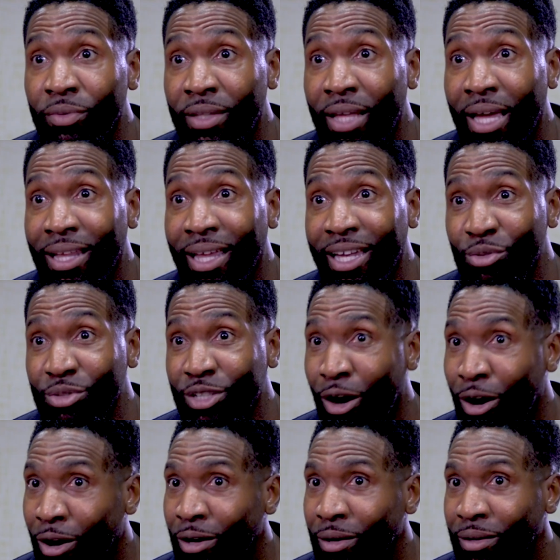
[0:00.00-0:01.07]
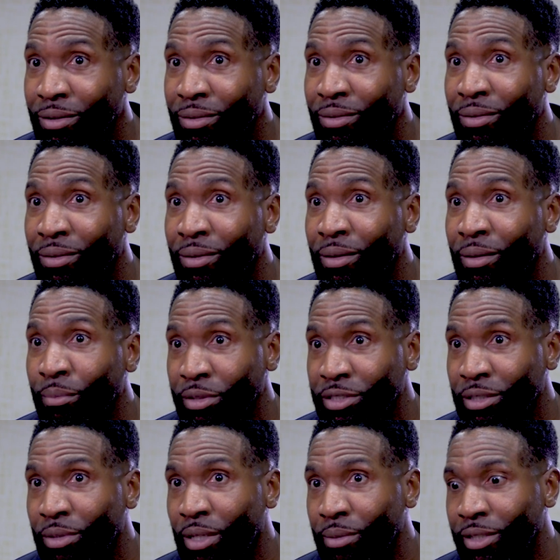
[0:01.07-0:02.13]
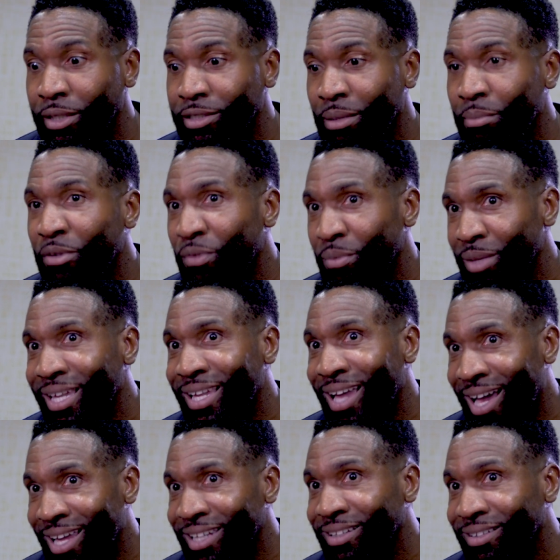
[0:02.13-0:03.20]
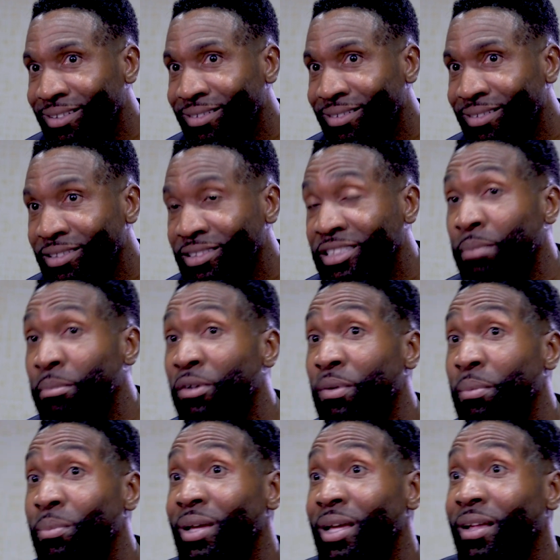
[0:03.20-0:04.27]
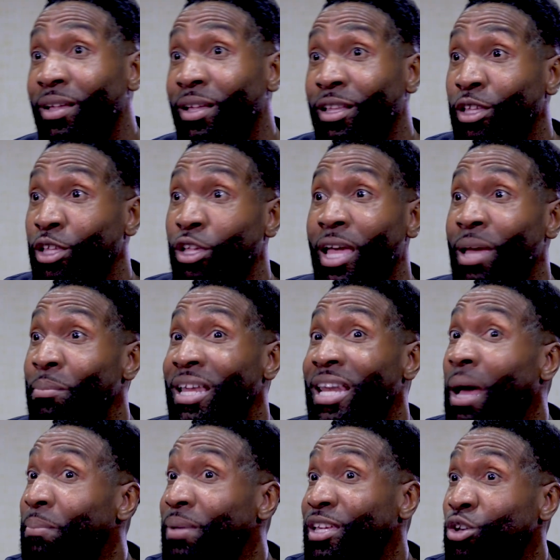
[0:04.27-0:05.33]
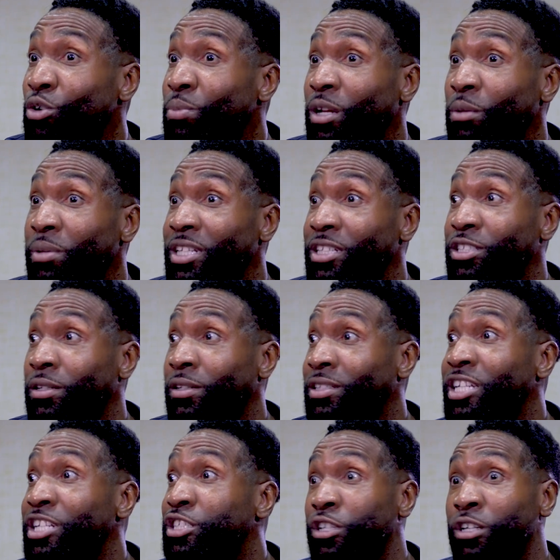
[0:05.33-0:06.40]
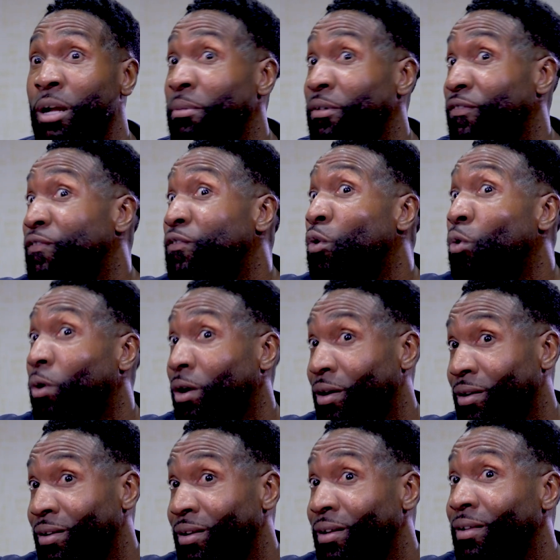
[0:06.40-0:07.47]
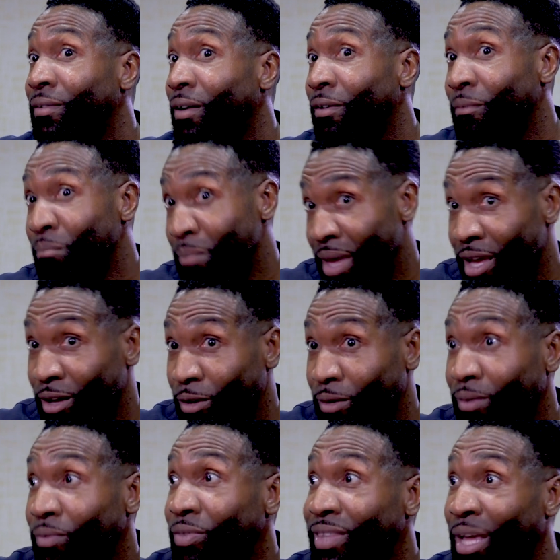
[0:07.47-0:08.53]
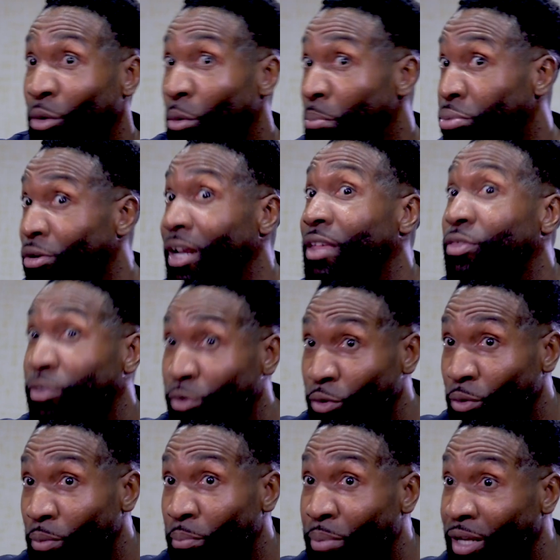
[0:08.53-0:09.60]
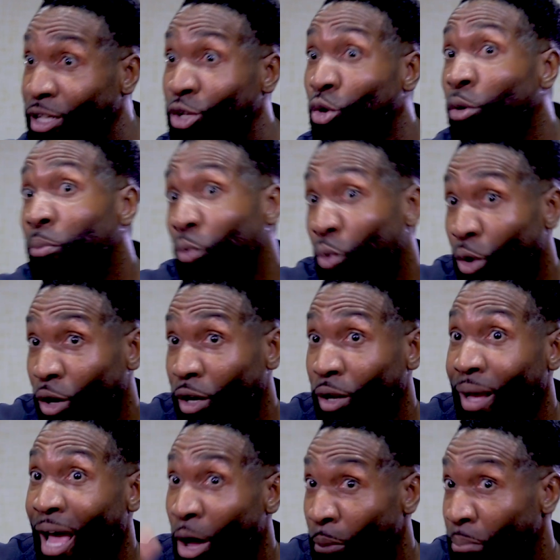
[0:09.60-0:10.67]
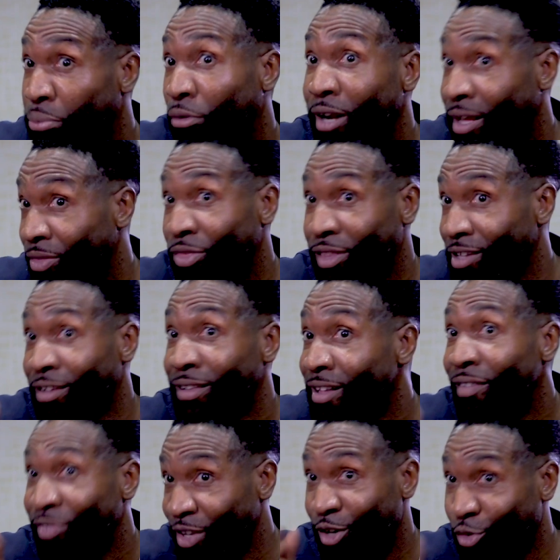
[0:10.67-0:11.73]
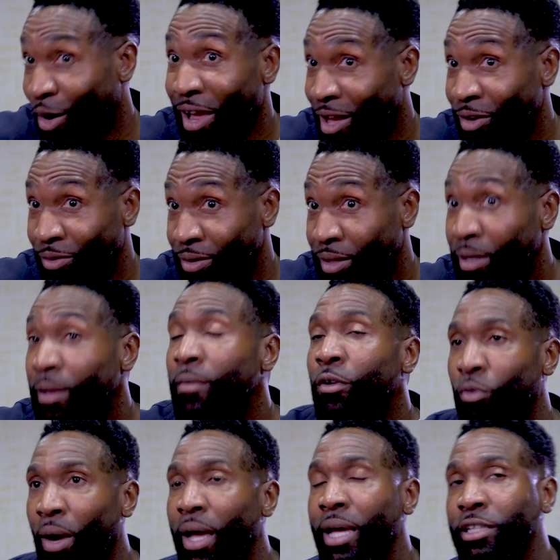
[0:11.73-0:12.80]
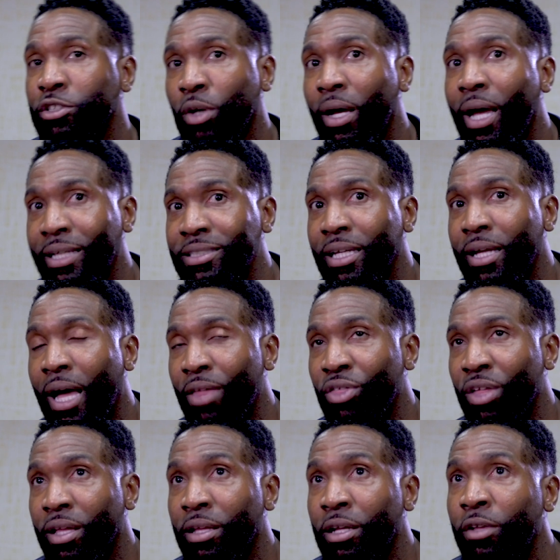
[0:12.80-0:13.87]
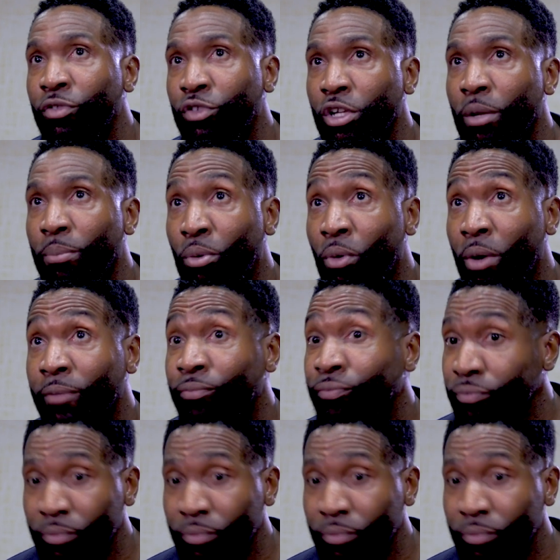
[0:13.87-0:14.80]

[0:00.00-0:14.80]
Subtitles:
that like it was hard, but sometimes some of them got it. Some of them, it may not be you, but it'll be the teacher number 4, male, that will break through. But your work helped break the ground, right? And so I think to your point,